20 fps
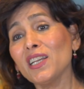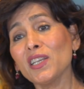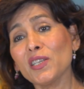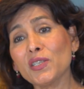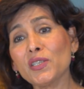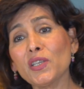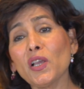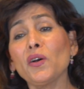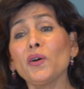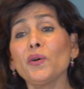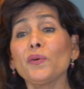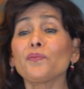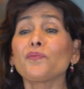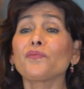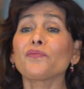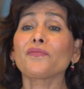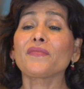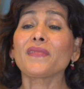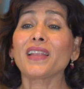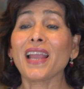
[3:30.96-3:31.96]
So
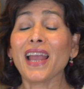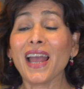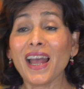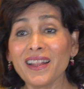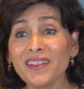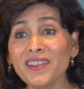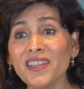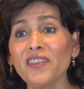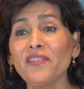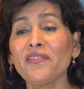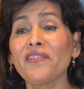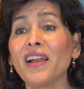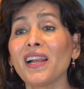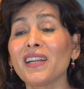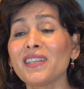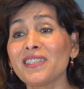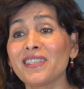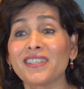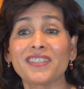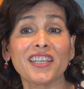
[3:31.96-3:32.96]
healthy
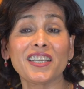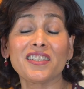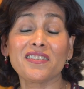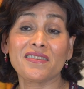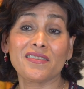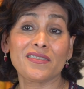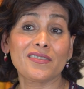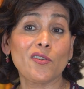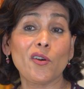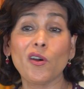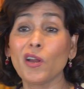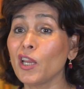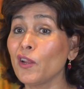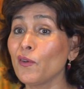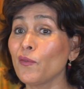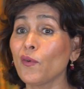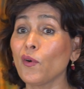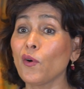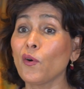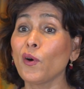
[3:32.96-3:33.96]
fats such as
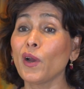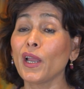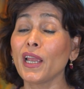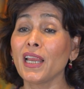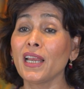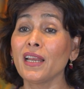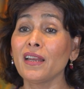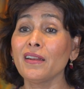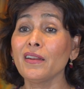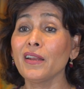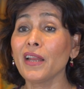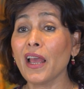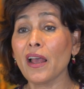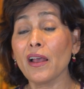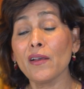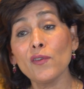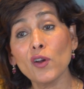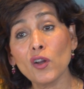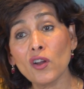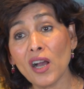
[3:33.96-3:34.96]
olive oil,
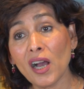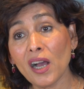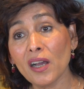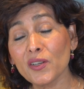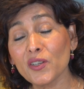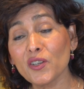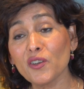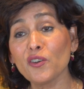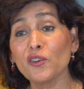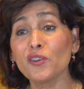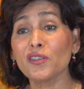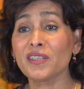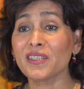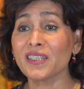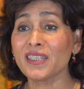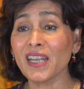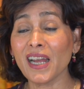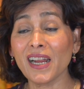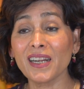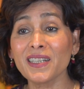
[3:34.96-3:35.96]
avocados,
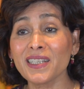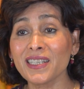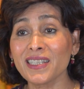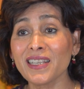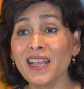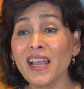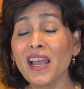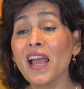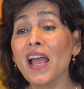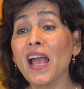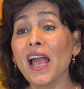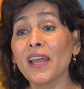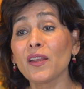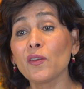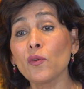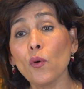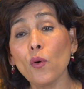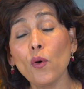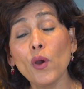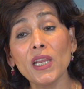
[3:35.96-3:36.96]
nuts,
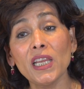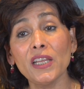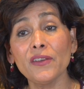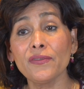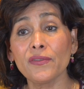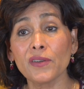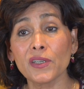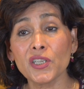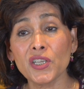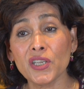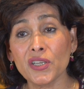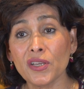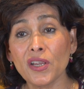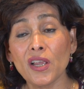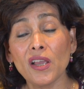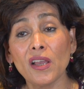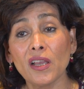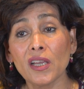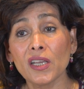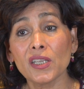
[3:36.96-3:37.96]
and oily fish,
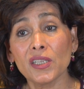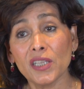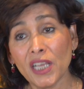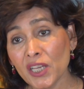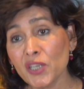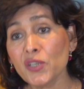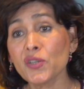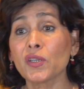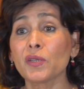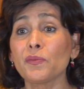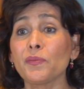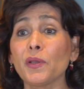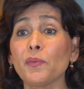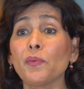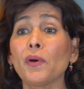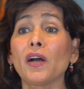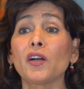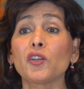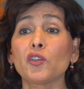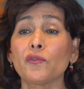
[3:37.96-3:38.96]
they should be
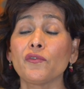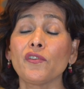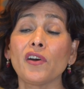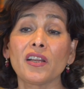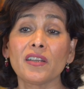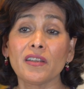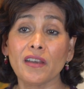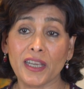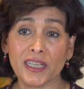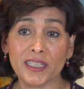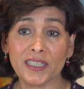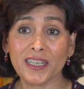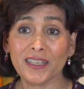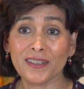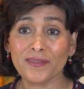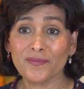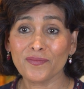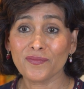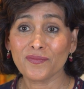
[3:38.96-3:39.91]
part of our diet.